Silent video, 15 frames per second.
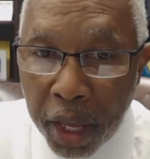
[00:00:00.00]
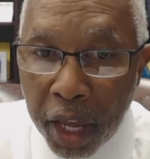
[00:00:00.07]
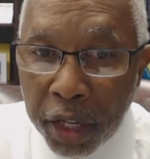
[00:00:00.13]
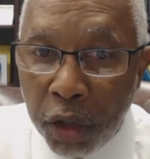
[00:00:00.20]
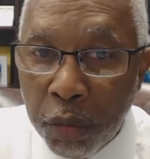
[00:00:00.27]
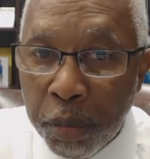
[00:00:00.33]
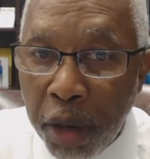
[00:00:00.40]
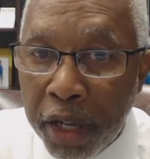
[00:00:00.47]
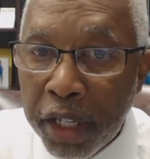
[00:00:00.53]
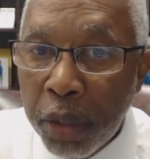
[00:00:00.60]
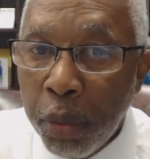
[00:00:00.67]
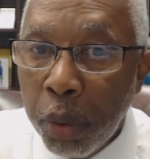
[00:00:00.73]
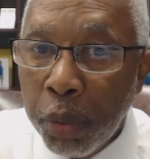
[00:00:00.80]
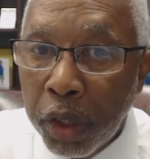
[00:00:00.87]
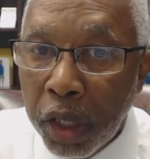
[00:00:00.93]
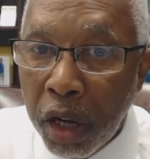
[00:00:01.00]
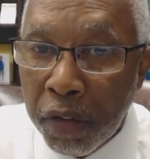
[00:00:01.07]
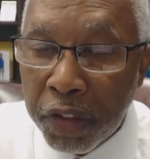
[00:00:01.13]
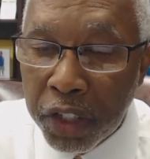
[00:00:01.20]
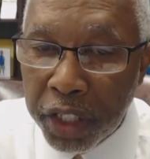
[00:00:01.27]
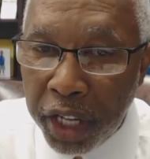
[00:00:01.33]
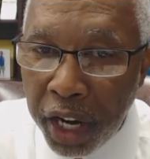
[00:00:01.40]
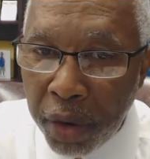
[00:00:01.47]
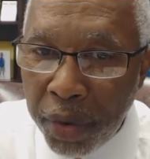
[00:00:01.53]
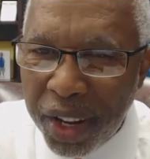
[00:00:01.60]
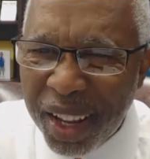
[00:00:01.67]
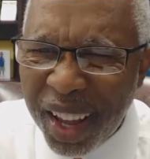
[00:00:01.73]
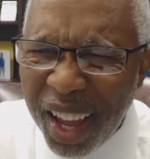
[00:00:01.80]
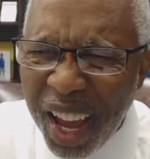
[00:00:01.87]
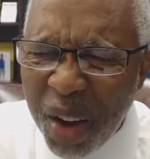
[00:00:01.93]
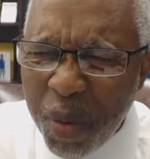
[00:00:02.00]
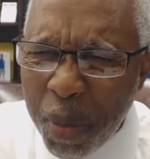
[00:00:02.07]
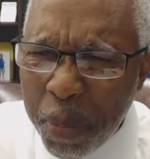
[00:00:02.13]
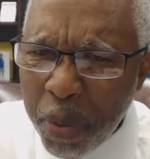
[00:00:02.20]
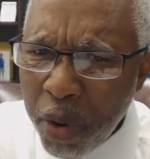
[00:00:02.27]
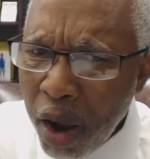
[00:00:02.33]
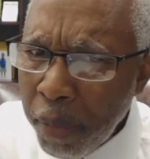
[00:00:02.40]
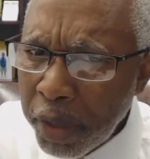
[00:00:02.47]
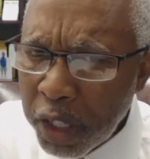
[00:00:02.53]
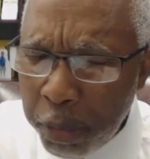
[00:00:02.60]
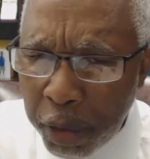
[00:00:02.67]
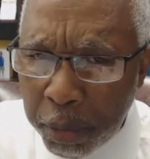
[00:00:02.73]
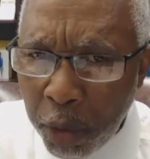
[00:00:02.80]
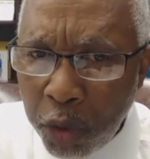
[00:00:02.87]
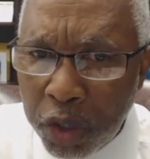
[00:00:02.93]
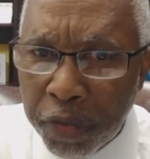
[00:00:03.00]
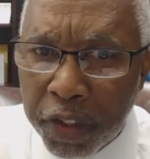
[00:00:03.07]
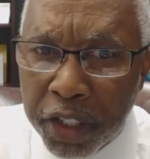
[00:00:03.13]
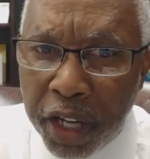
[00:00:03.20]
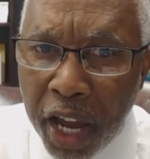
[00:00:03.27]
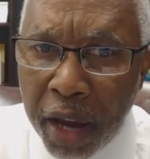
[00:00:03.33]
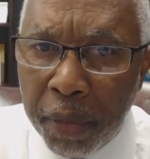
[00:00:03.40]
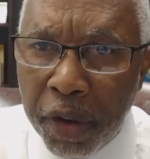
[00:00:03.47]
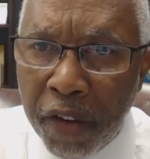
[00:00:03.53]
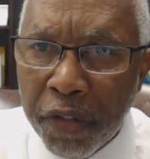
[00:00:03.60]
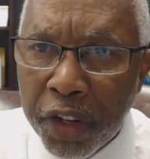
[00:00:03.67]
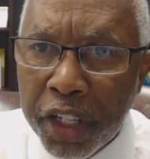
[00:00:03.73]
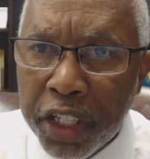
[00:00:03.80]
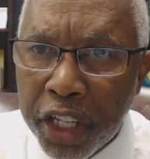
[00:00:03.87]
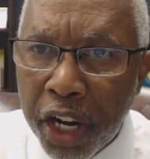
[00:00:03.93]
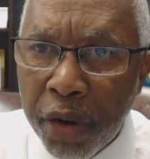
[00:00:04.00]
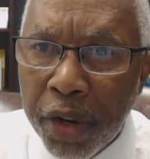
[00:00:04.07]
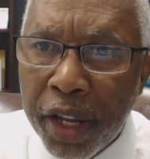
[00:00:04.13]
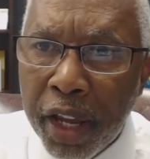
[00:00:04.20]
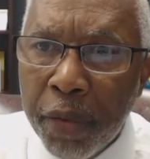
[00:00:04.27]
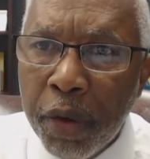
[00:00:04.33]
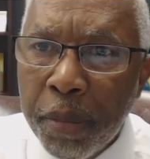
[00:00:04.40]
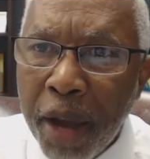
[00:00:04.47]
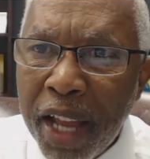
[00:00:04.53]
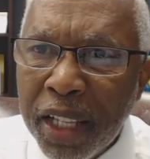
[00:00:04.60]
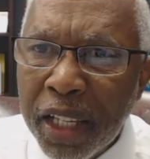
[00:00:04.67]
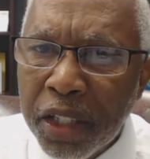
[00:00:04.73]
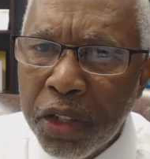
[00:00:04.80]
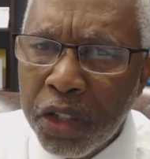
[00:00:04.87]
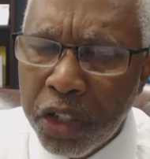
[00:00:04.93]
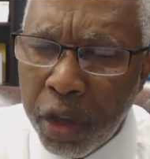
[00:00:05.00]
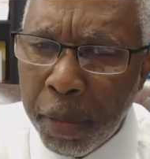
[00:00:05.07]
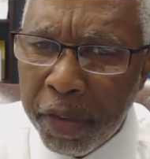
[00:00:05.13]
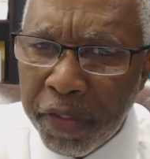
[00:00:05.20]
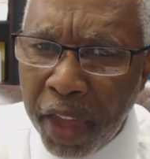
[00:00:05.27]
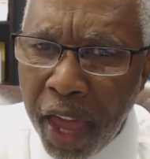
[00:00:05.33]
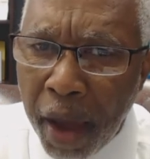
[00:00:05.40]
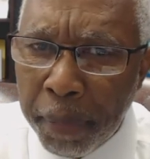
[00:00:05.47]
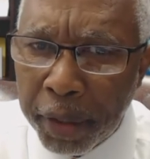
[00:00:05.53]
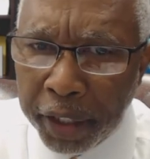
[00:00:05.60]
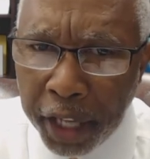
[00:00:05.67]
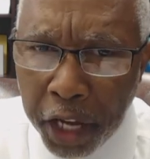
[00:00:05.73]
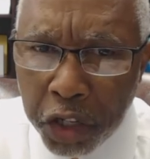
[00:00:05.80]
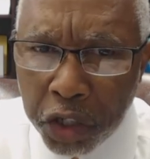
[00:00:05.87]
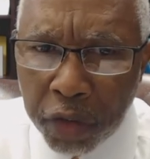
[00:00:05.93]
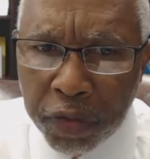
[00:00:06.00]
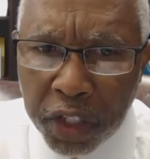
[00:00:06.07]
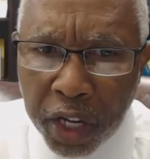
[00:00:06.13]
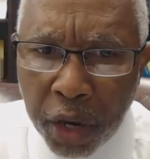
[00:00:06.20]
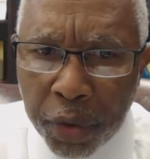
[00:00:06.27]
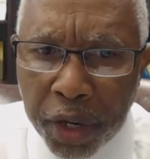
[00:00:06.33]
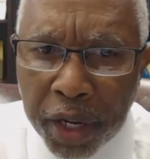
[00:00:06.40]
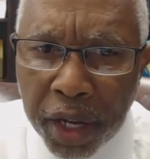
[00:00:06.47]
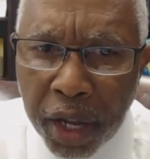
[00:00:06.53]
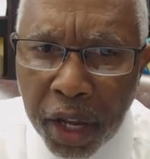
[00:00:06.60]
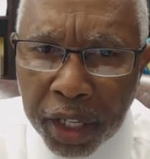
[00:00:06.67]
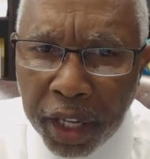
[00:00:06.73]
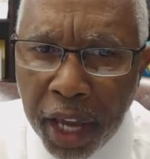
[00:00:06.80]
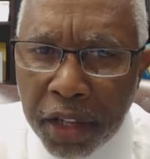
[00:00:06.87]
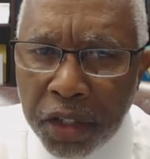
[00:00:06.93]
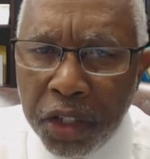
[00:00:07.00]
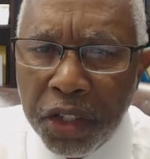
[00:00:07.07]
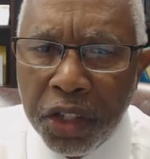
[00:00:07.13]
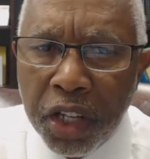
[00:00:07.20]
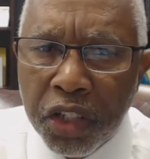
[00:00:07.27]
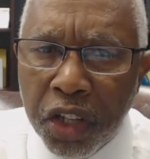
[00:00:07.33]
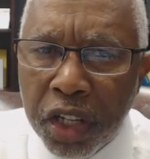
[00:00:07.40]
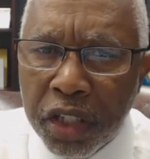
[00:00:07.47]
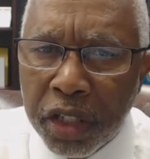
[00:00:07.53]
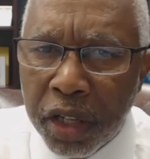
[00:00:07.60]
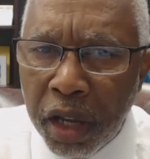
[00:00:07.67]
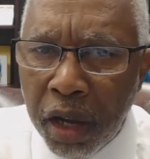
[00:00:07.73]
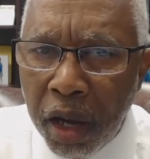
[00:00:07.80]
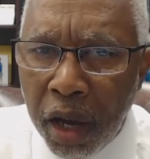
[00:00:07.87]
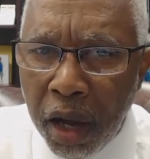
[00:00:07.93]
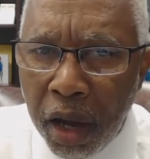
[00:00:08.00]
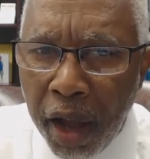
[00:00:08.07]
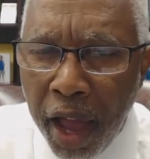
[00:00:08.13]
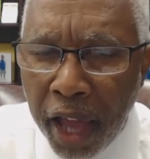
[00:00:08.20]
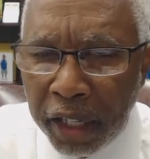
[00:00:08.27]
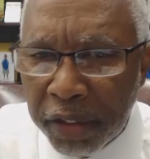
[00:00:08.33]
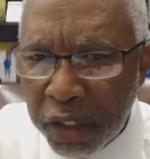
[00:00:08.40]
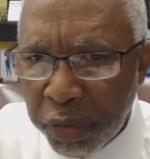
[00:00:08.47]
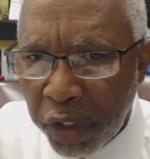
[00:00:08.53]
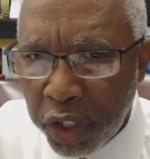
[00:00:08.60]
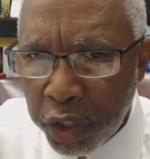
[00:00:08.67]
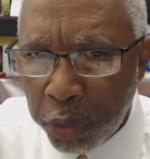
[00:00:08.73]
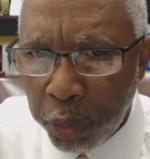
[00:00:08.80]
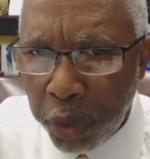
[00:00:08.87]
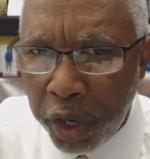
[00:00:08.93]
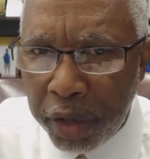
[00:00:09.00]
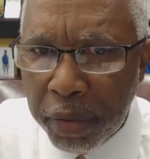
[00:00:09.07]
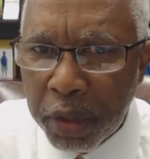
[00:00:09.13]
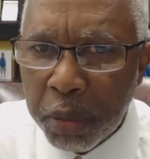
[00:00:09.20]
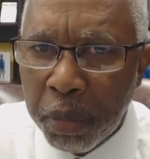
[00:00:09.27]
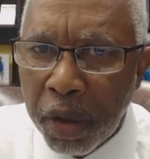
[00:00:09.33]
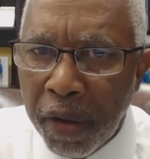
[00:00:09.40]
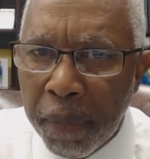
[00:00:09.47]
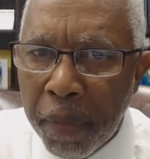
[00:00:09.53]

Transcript: And on Monday, we will cover Terry, and we probably spend most of the time covering Terry, and we might get to some of the application of Terry cases such as Adams versus Williams,